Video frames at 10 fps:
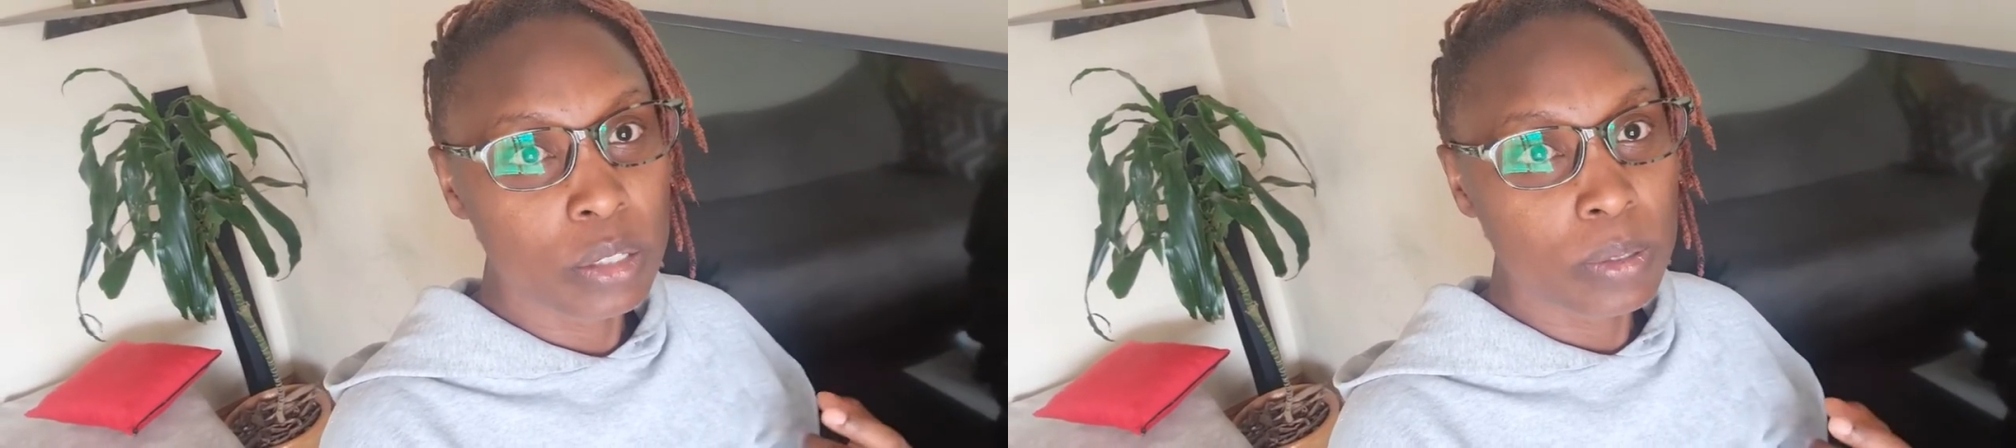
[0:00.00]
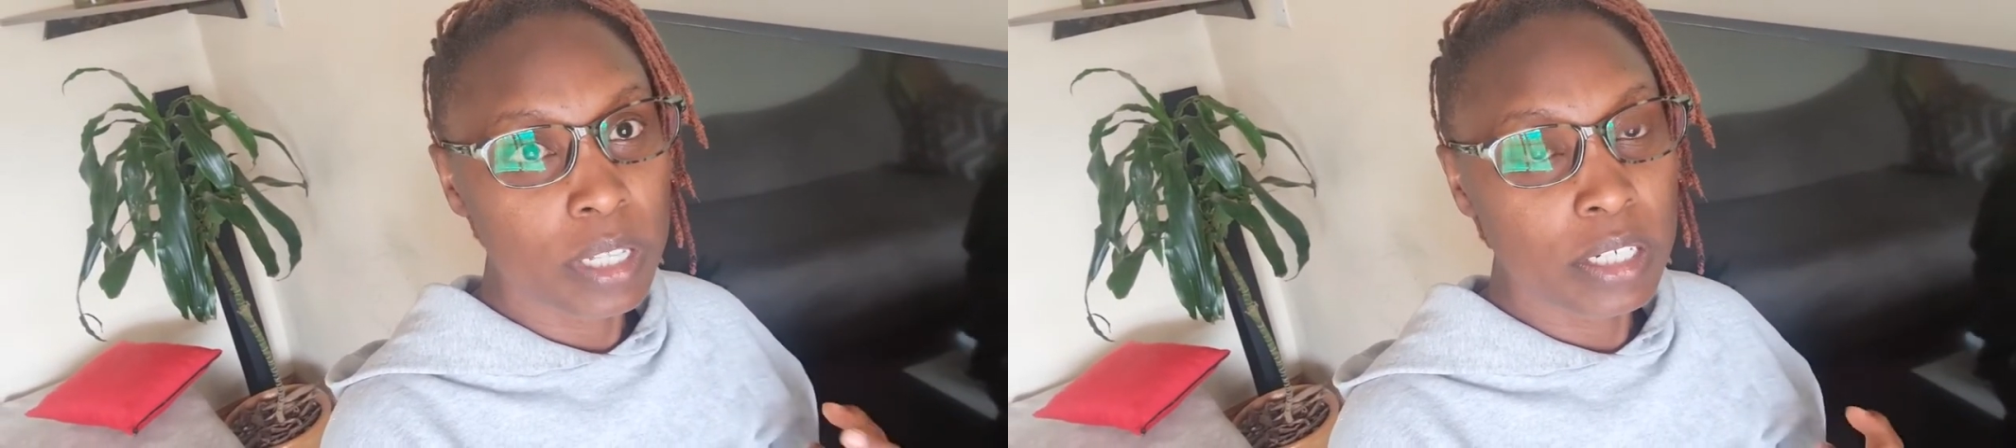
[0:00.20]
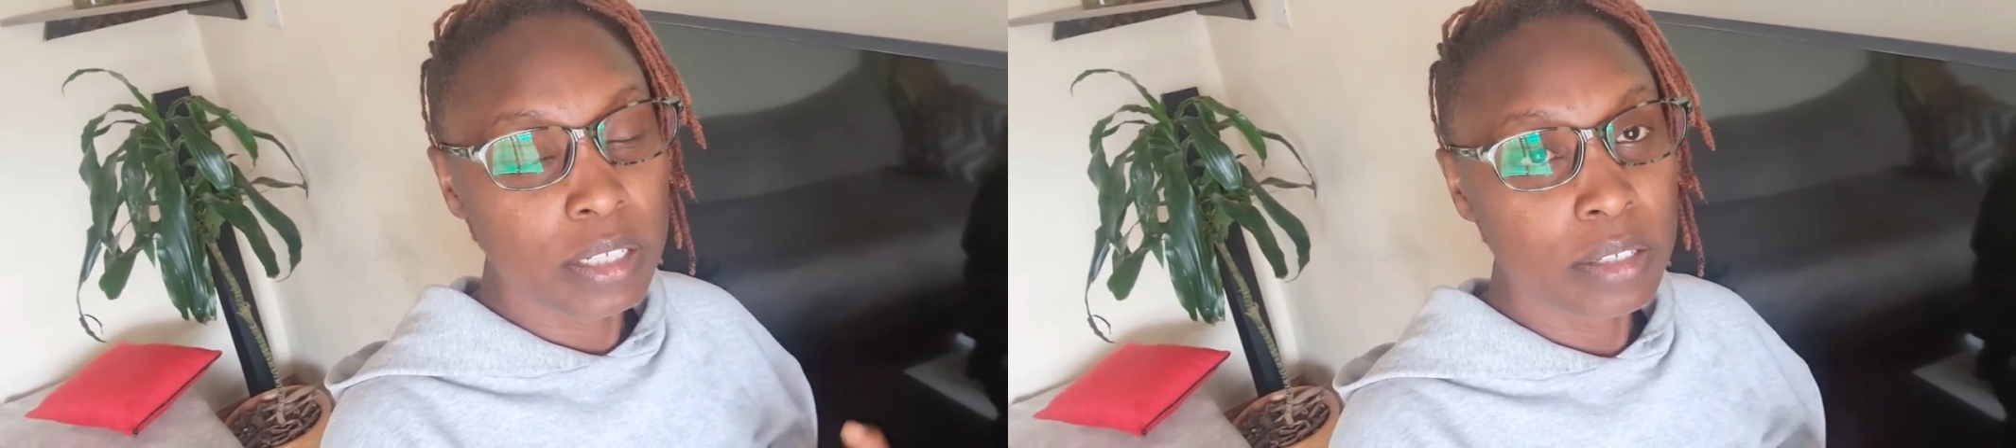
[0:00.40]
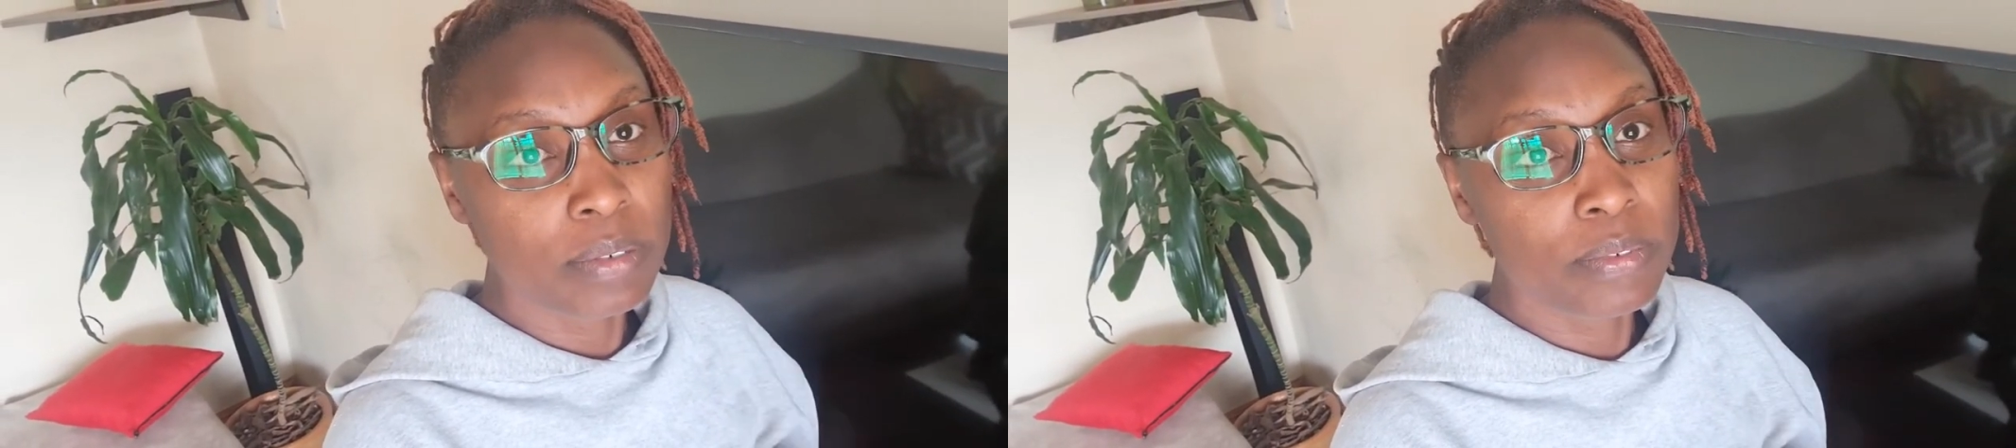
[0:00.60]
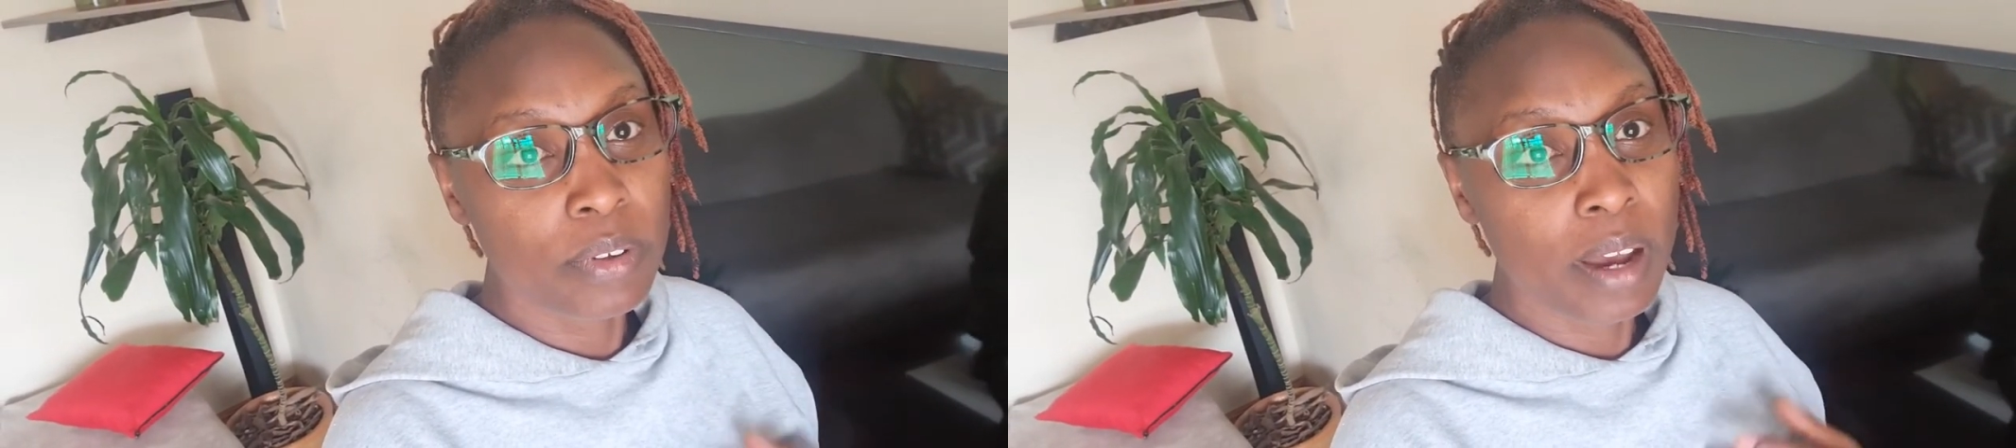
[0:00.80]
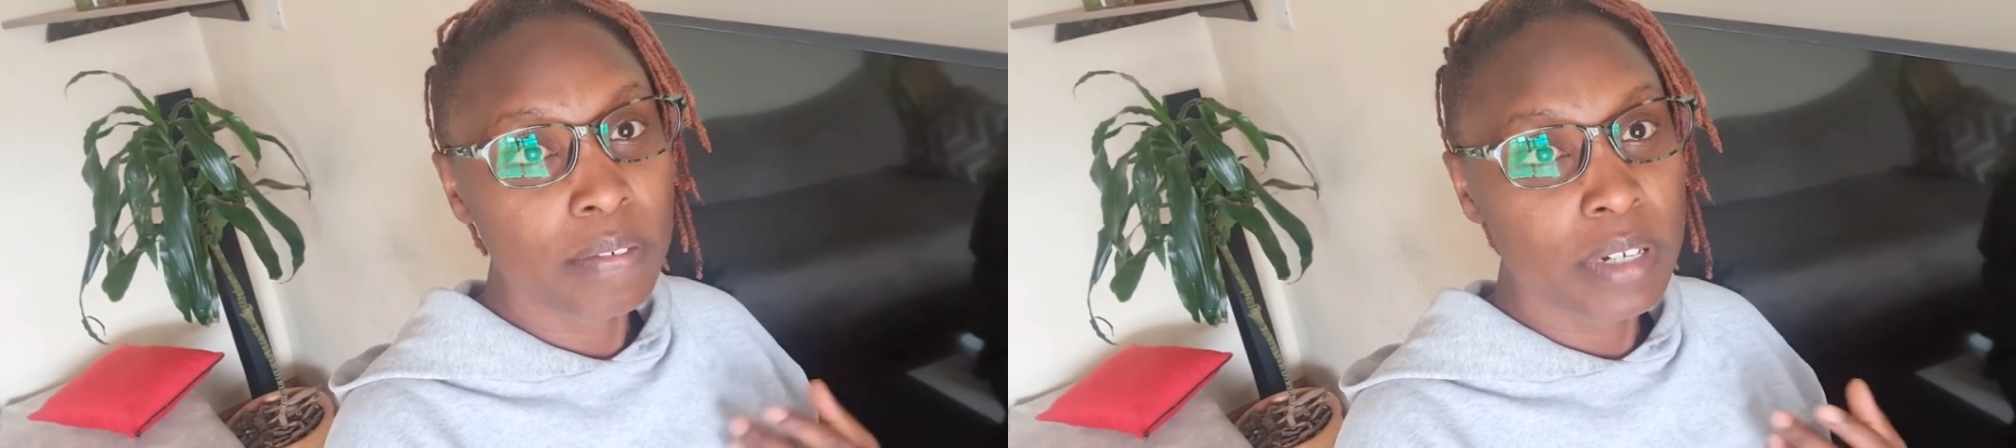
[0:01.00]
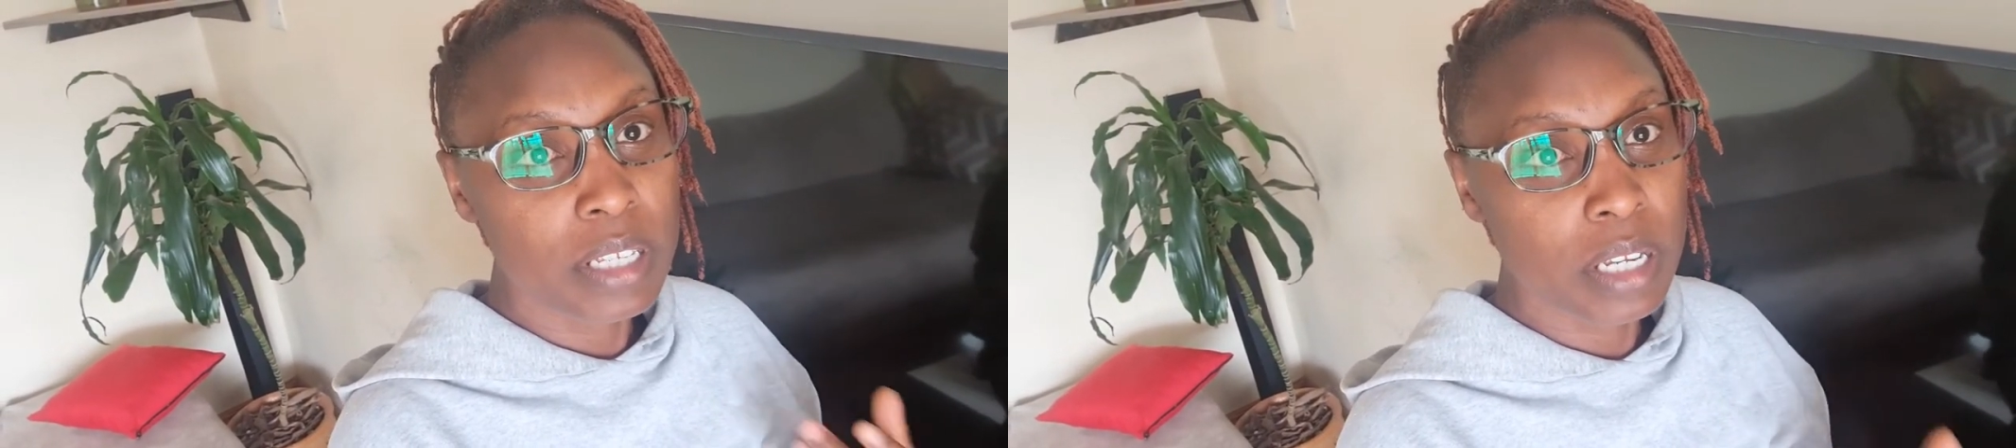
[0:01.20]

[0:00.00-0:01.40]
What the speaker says: so that if you have a